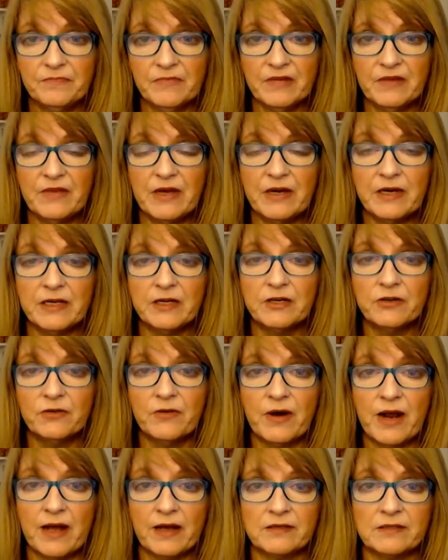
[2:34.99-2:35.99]
that
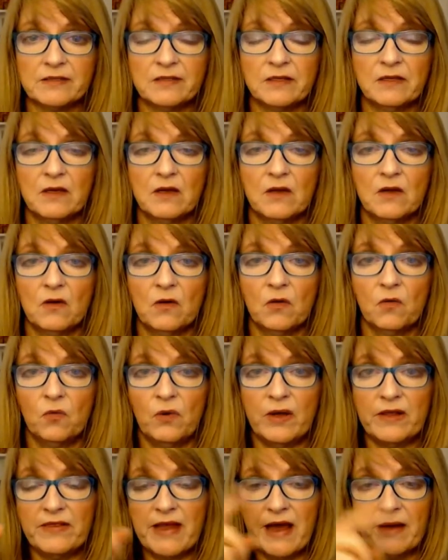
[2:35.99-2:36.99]
interacts
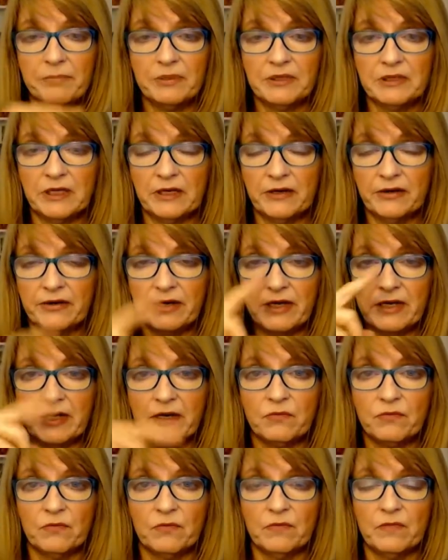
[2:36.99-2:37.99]
when that polarity
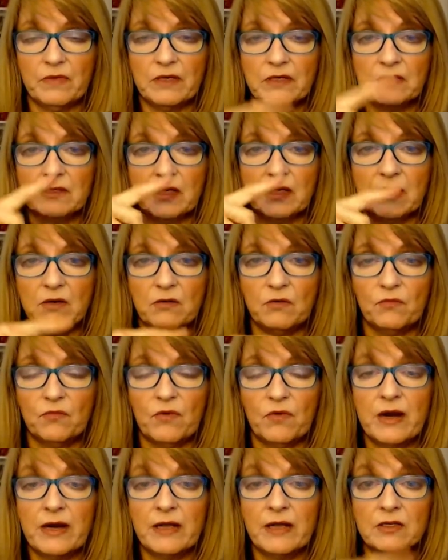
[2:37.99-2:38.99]
is
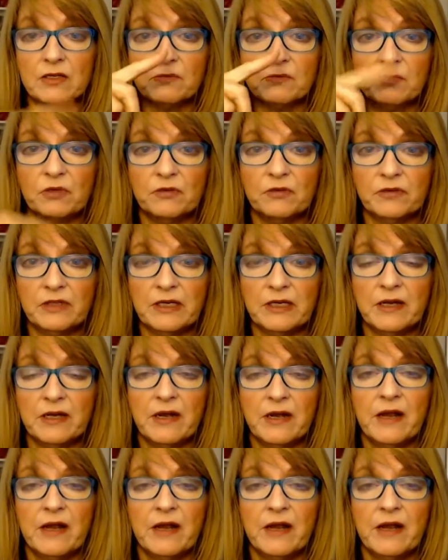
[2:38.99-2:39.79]
running smoothly,